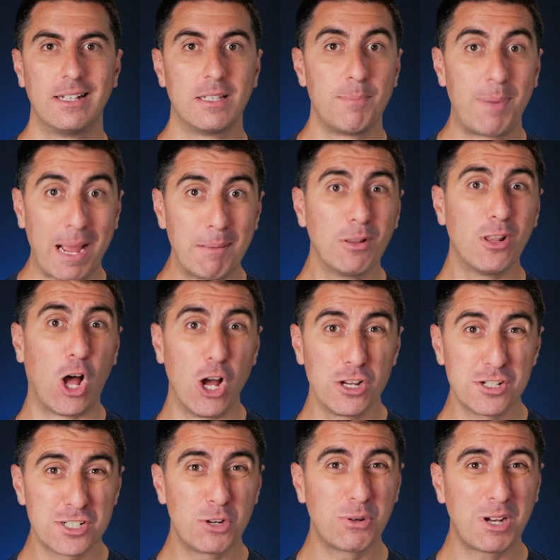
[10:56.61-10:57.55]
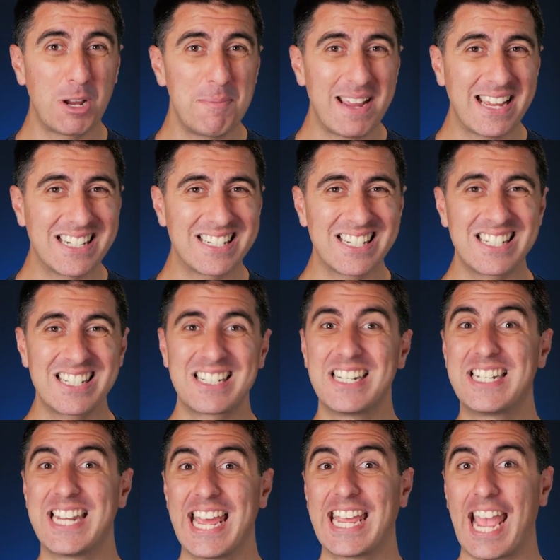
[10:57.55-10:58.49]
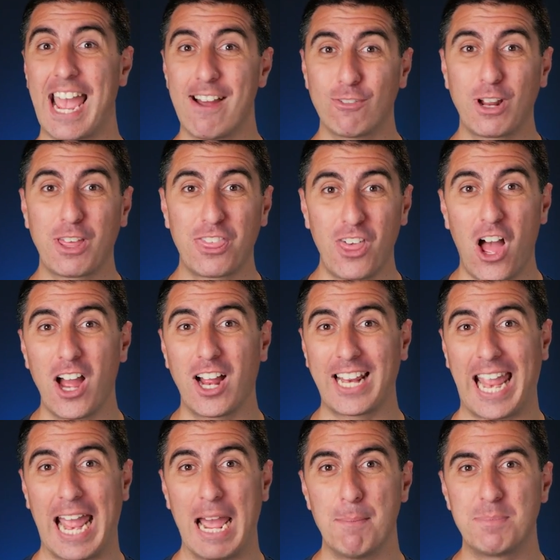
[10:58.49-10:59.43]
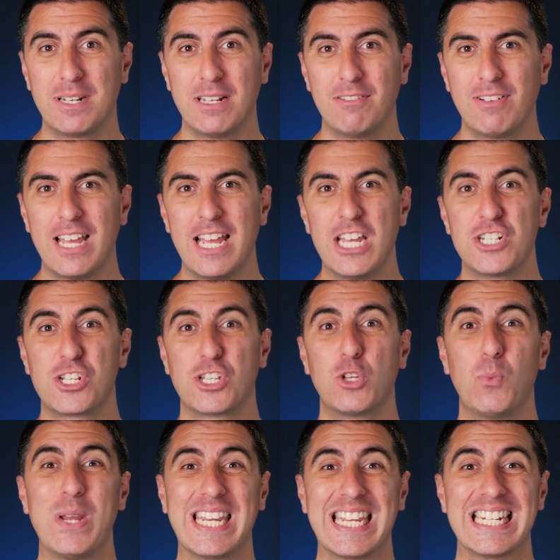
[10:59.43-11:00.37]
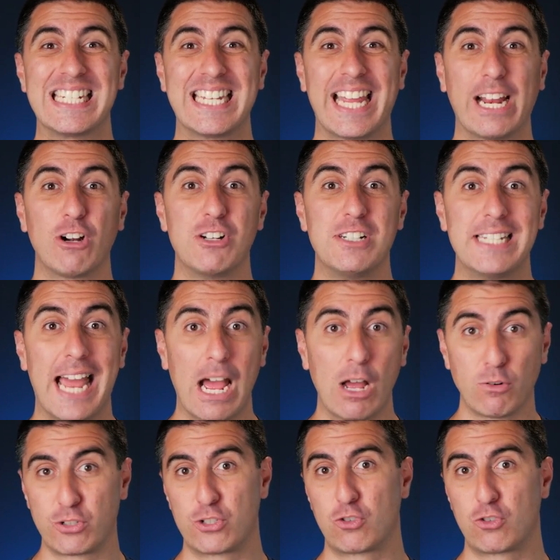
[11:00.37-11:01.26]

And the Bible also commands us to take every thought captive so that we can tear down